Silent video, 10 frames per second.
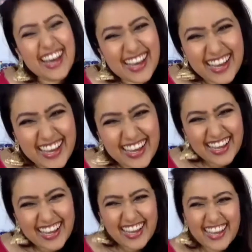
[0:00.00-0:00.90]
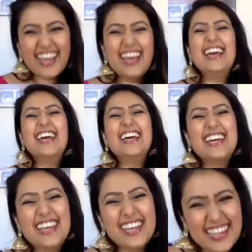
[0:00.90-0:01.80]
fun, friendly conversation
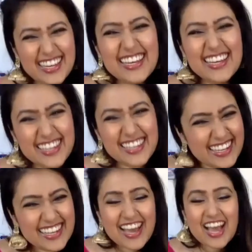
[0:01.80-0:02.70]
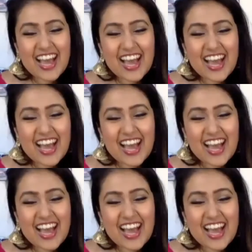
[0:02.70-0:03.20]
right here. So, Absolutely.